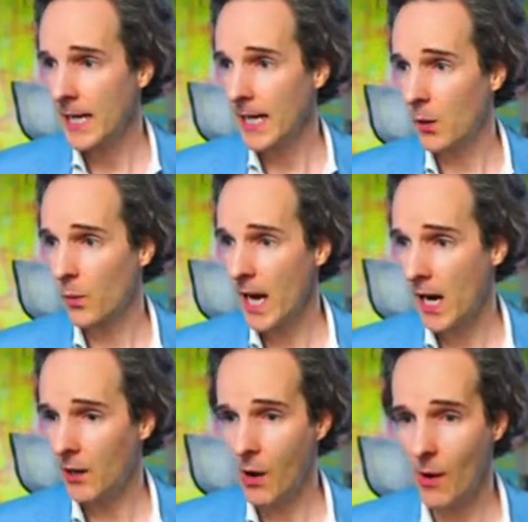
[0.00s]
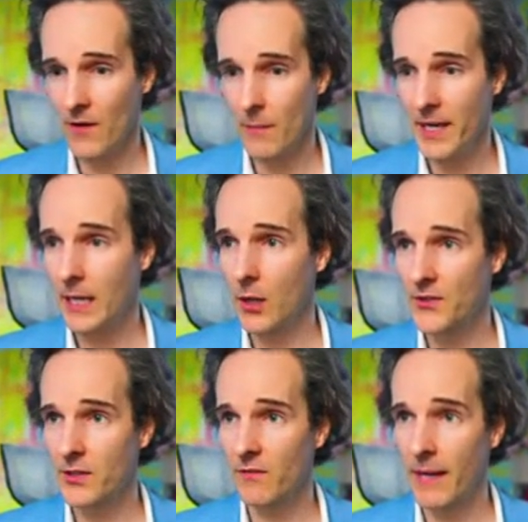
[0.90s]
Uh, we are, however, making
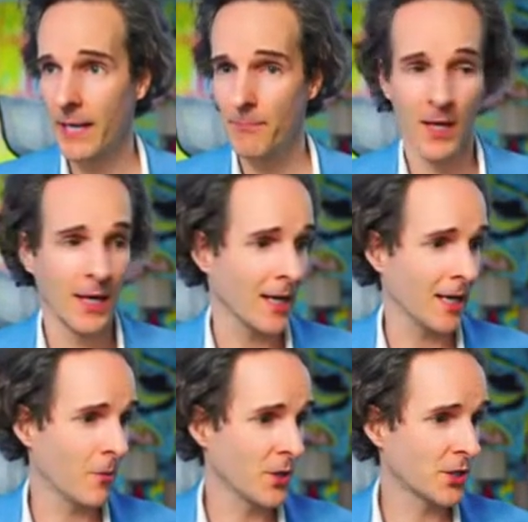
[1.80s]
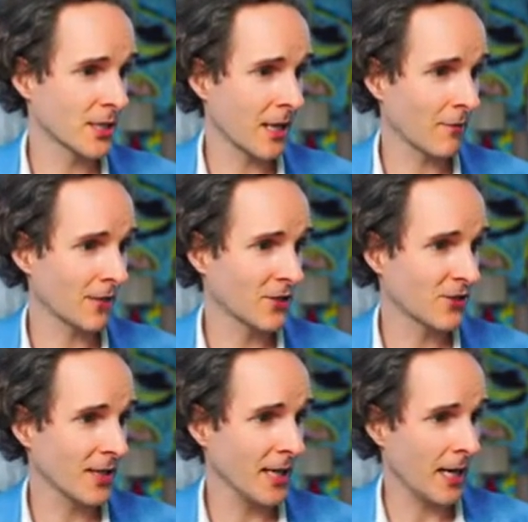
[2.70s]
lots of money, uh, which is lovely to
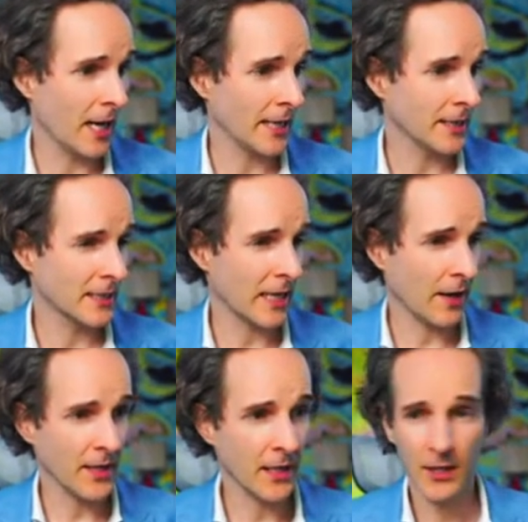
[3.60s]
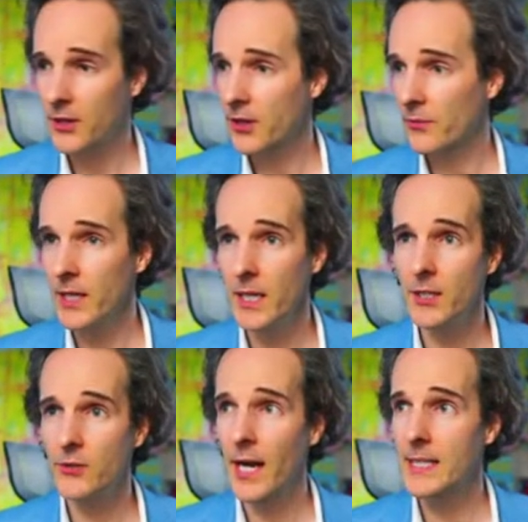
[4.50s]
see. Uh, I did, I think, three
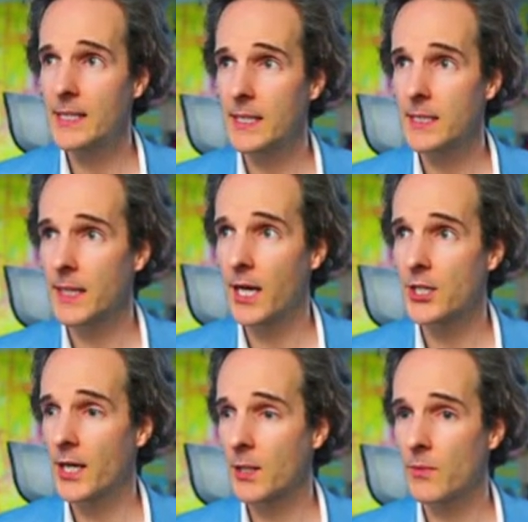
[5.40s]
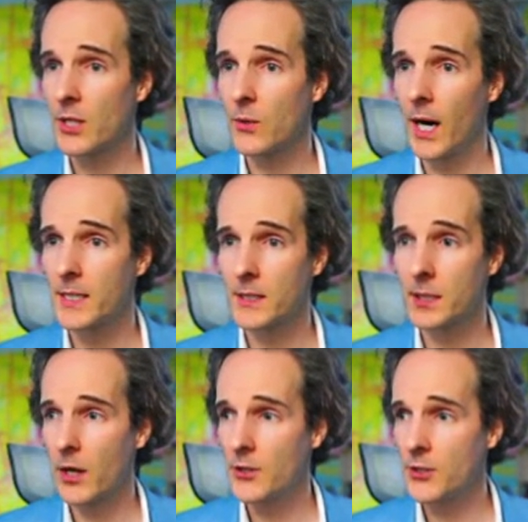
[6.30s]
trades yesterday. I shared them with you guys in the
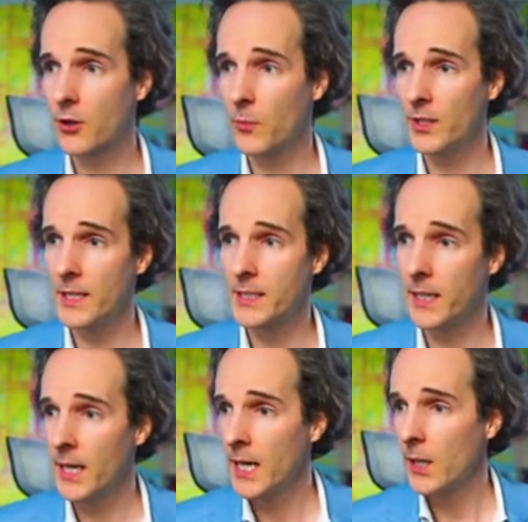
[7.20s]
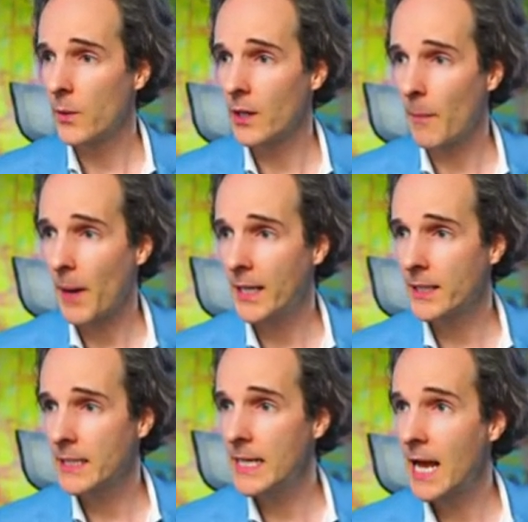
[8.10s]
coaching community. We're up one
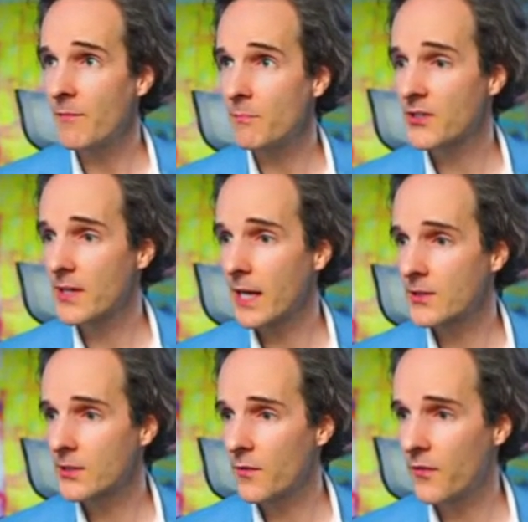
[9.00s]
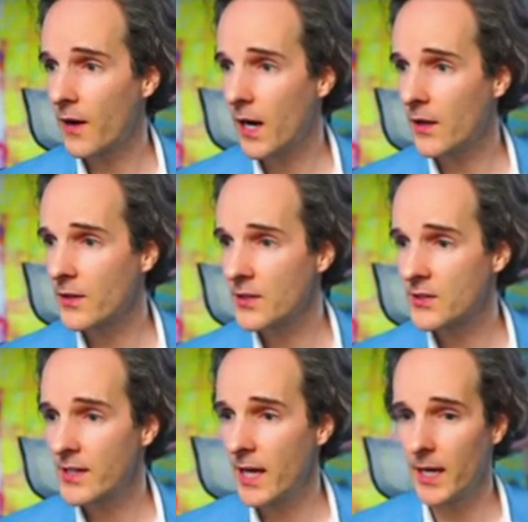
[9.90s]
hundred eleven percent so far this
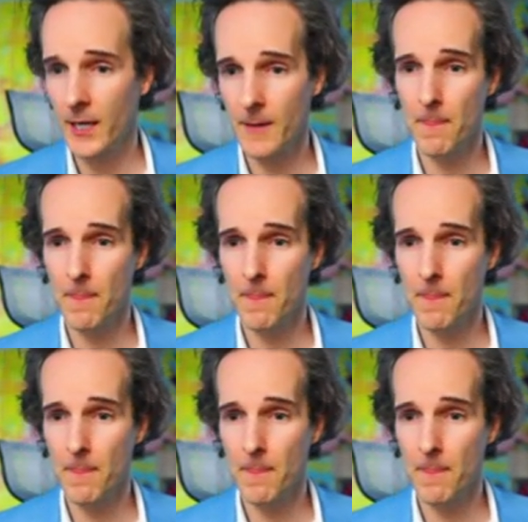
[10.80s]
year.